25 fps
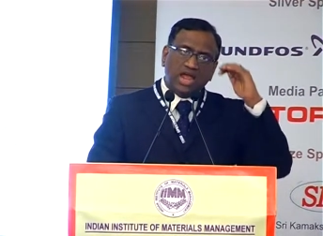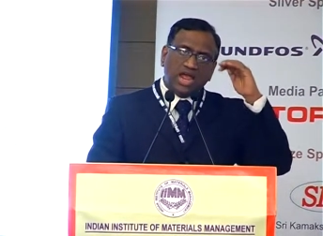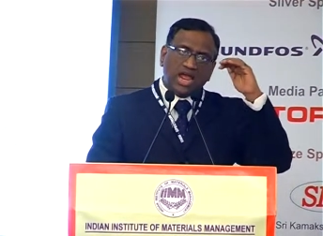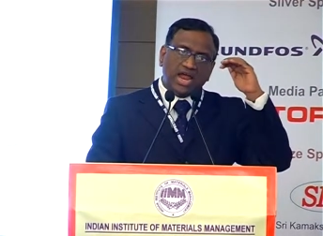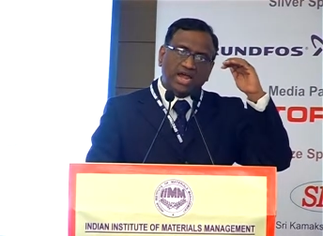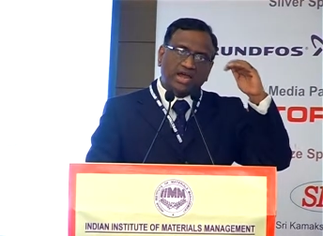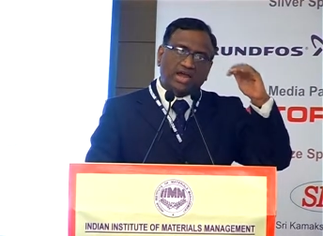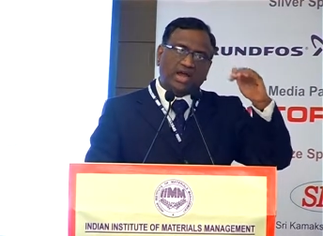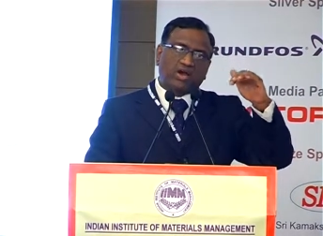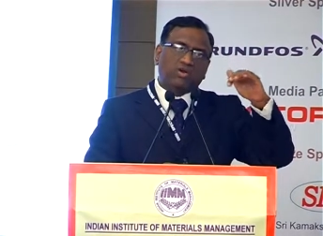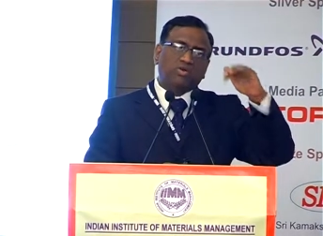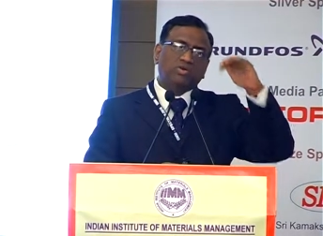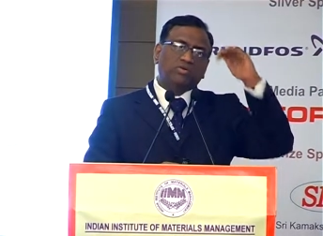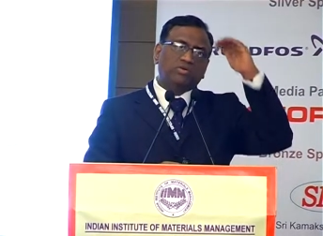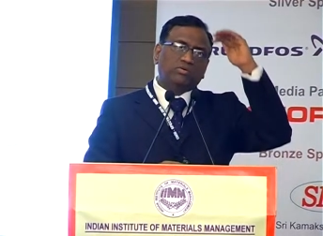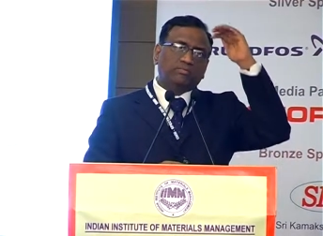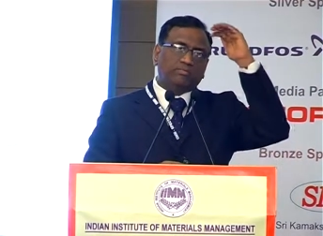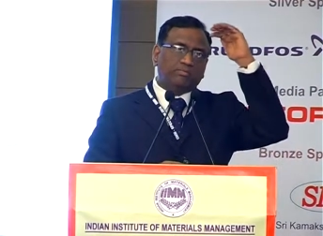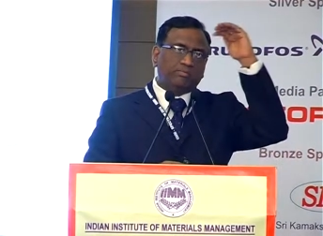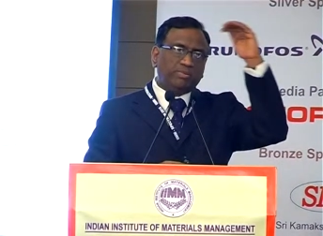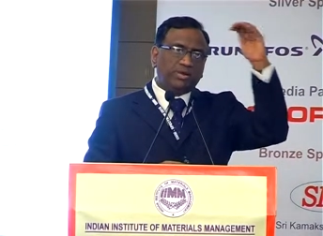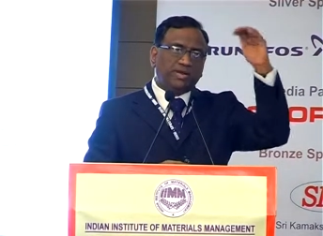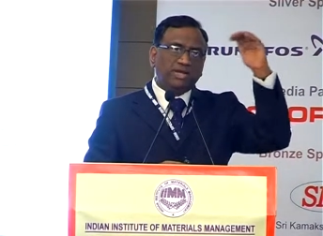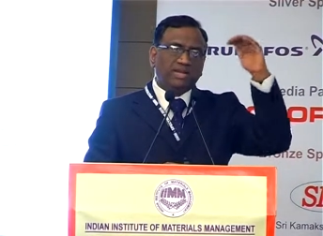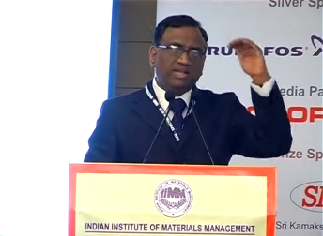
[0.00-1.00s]
and how do you
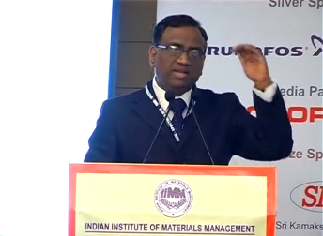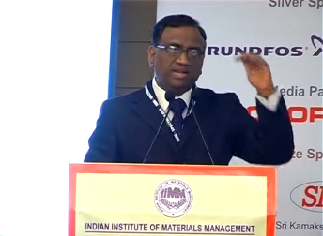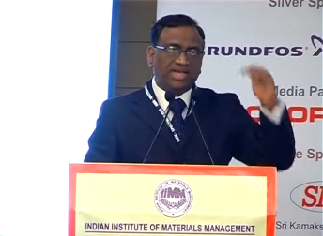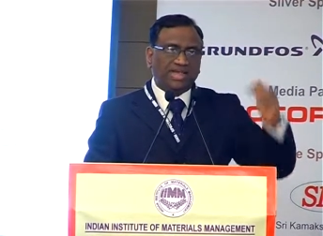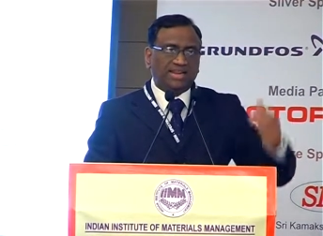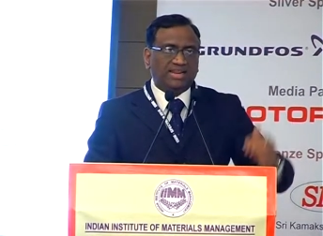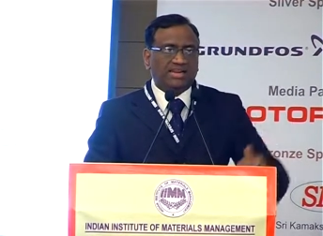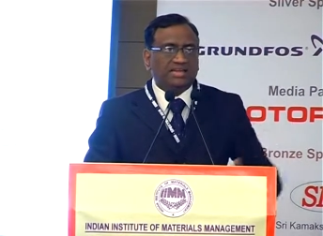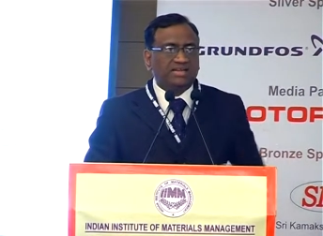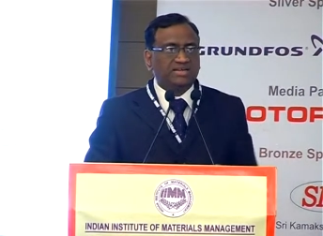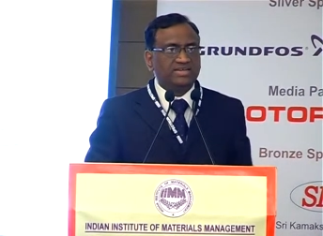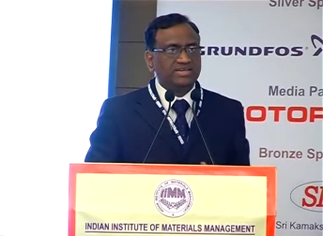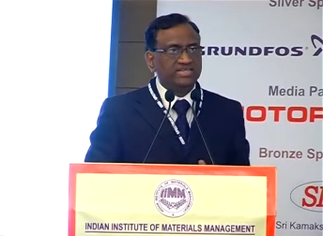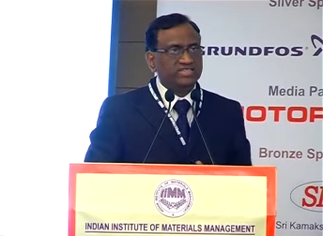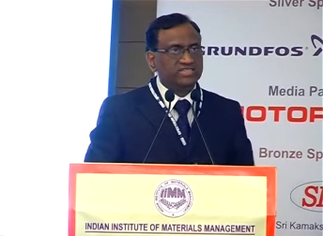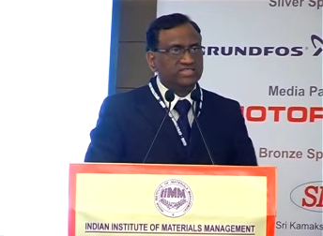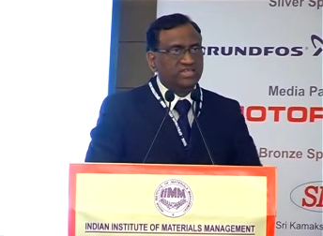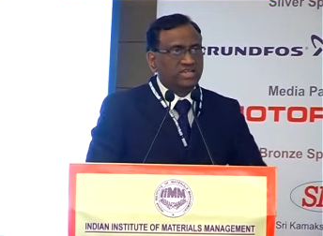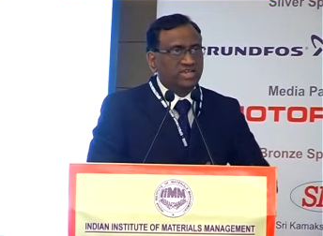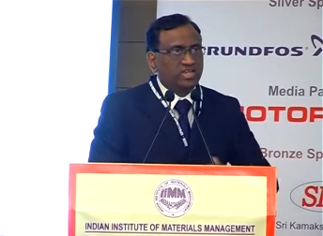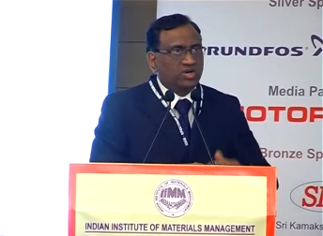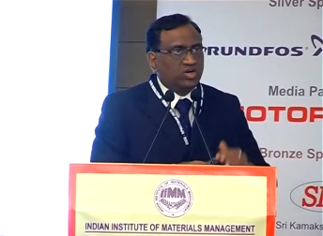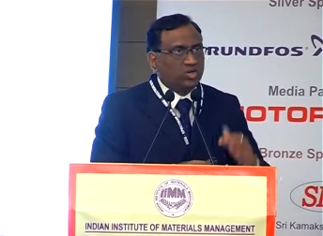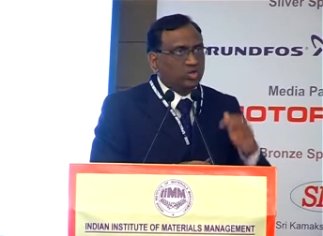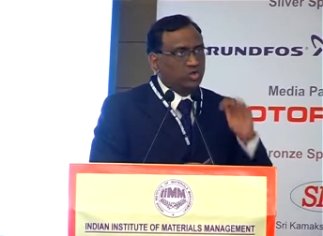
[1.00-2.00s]
build an analytics
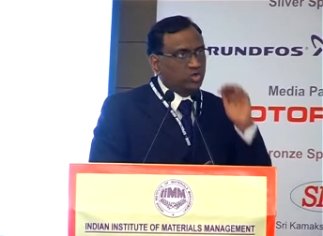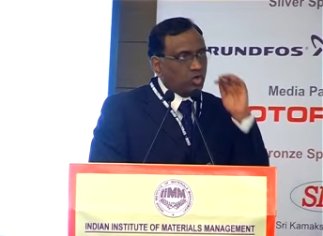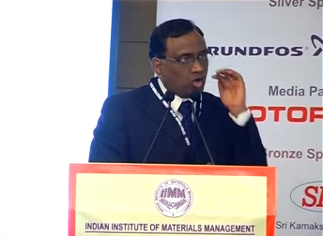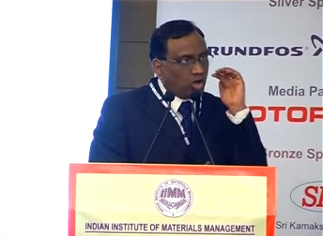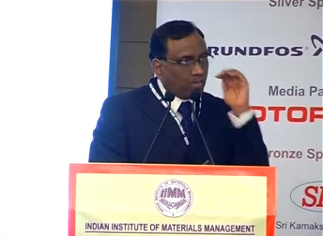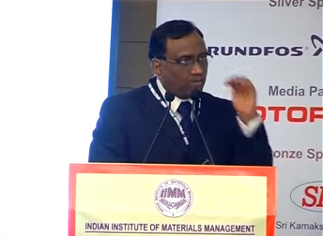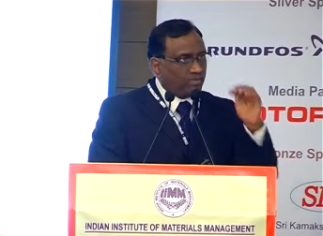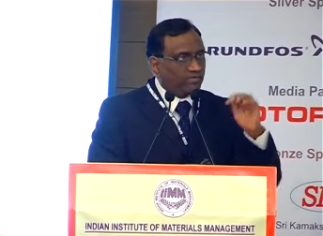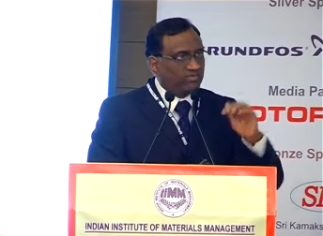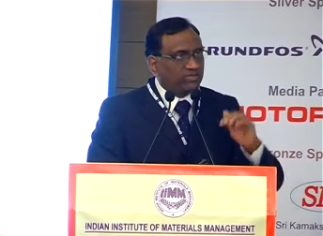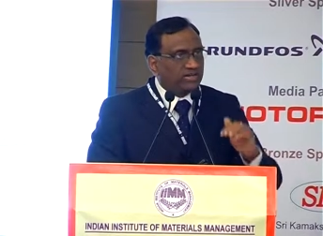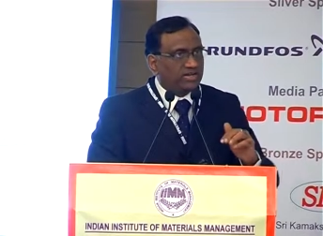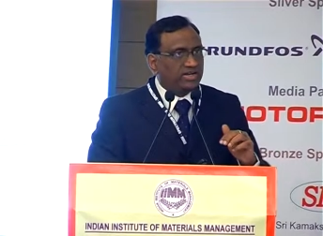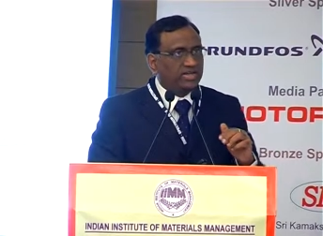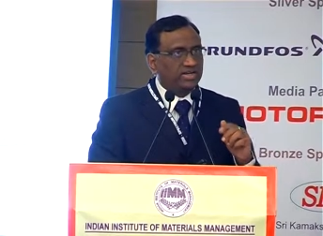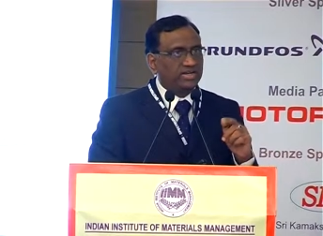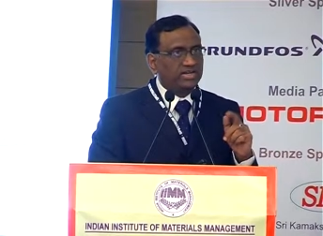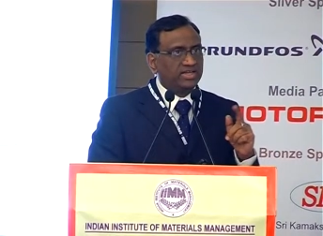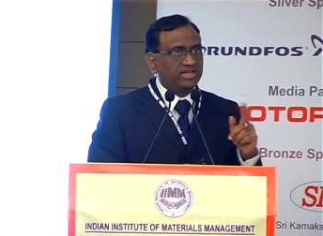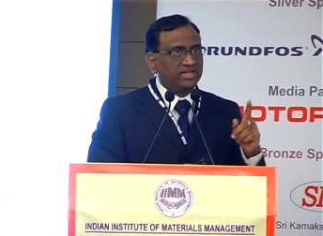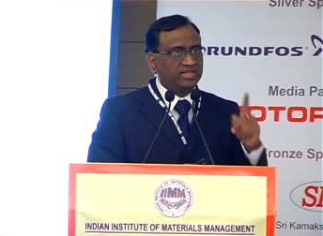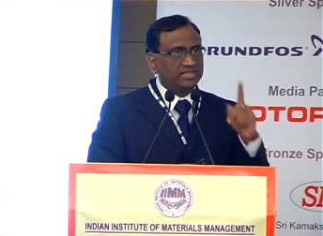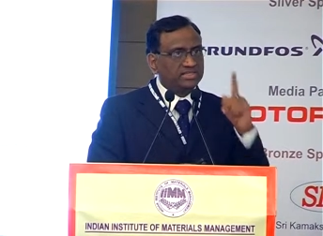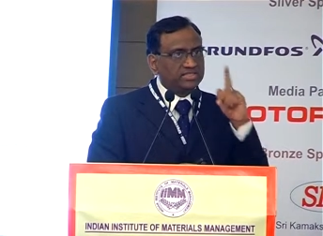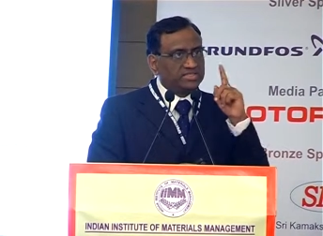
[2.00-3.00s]
layer on top of the
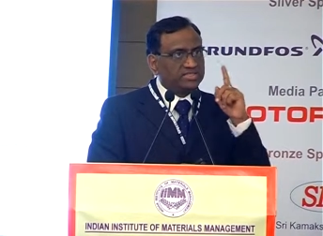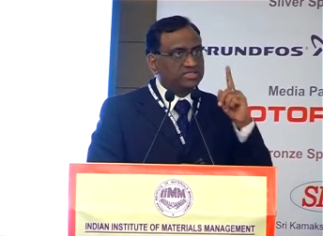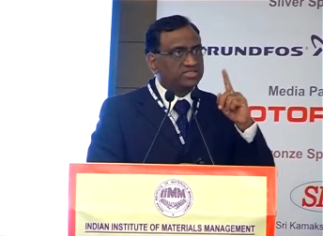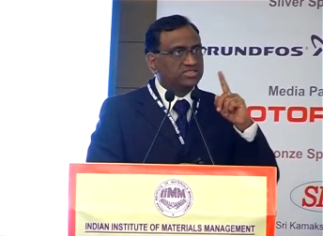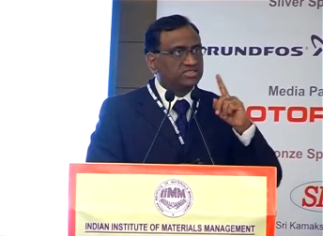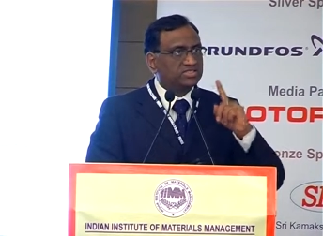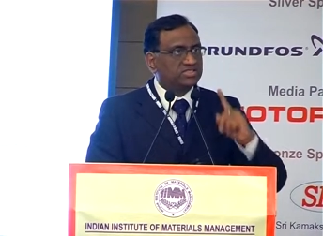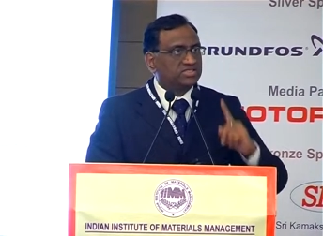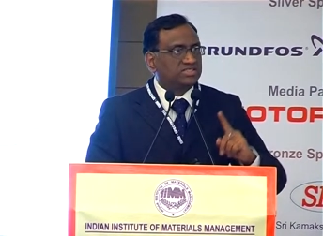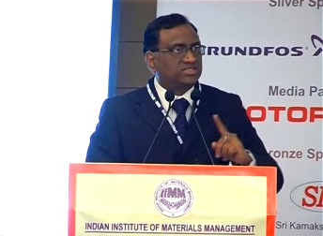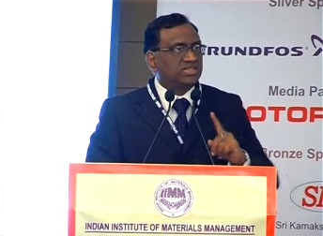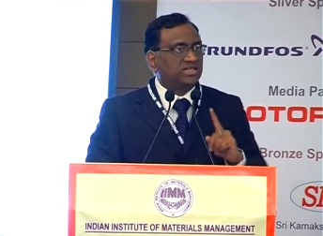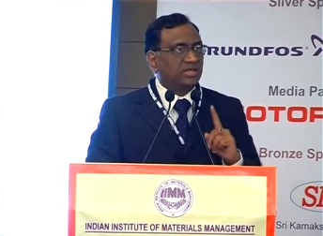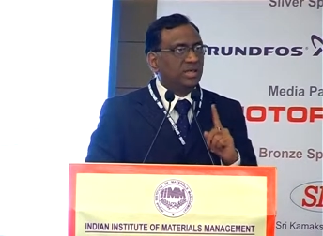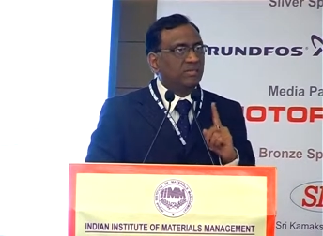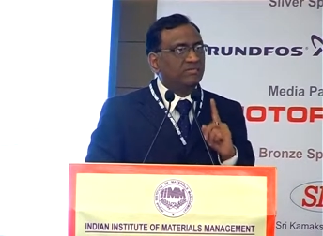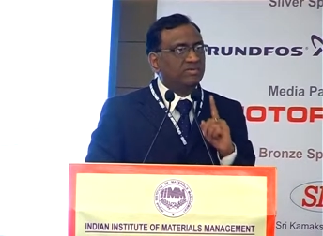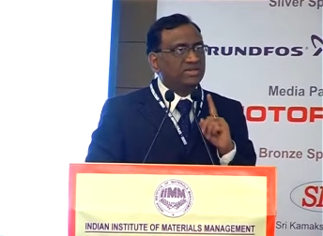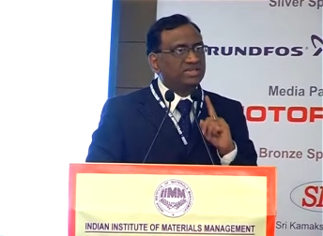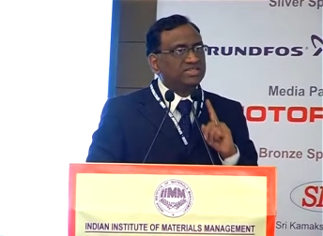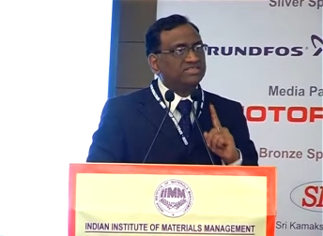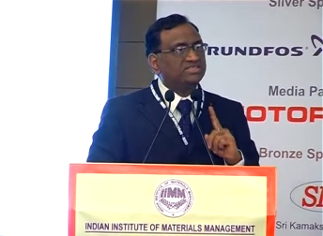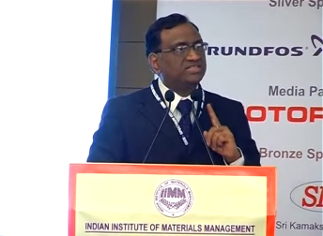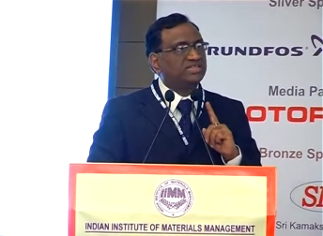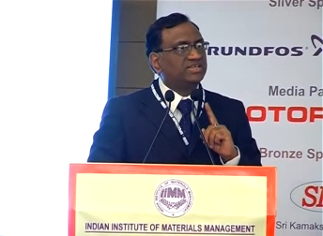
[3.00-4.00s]
data is, I
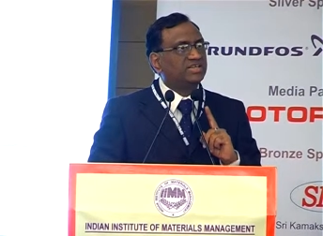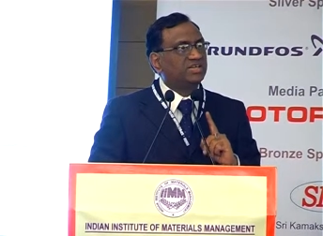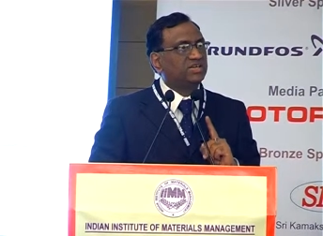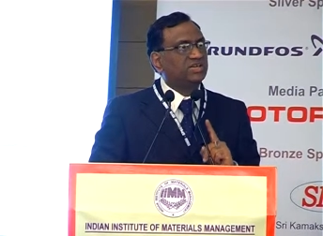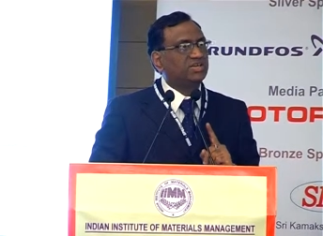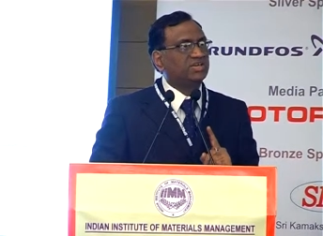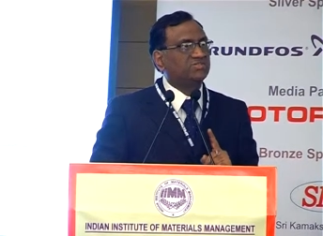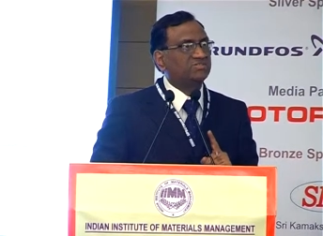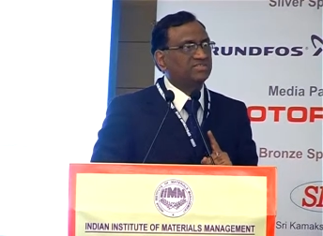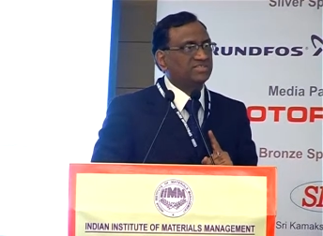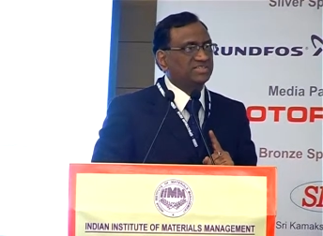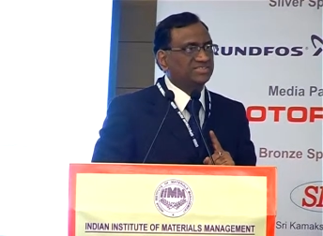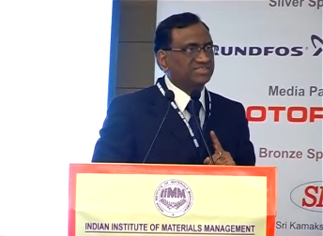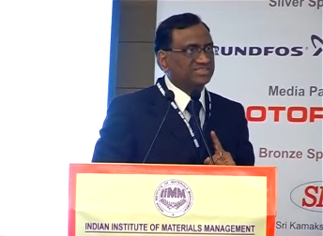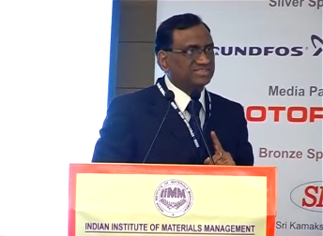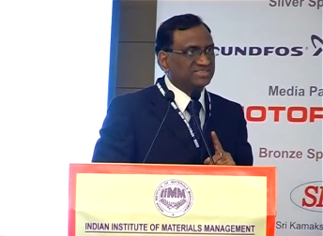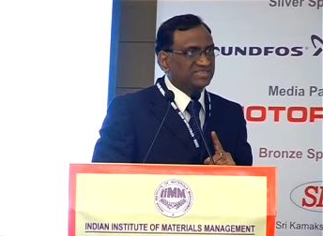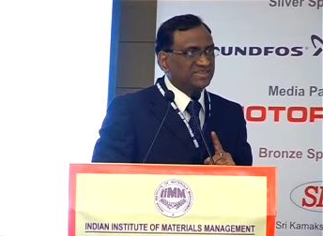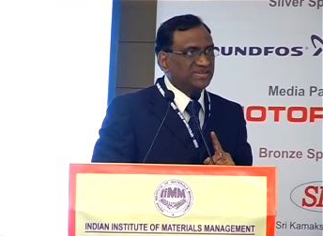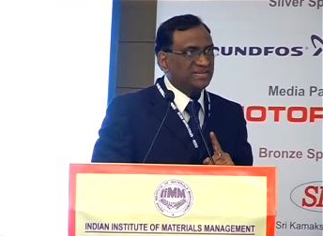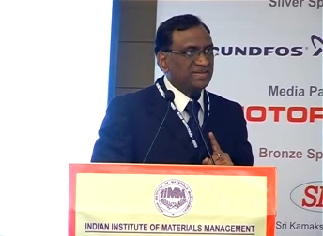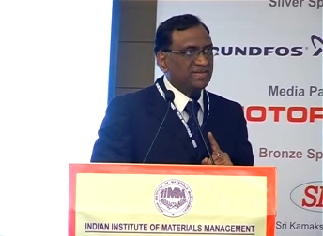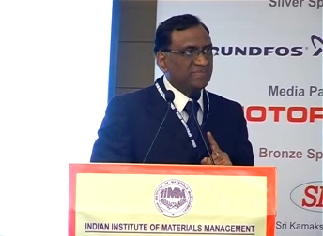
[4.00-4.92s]
mean, is Internet of Things.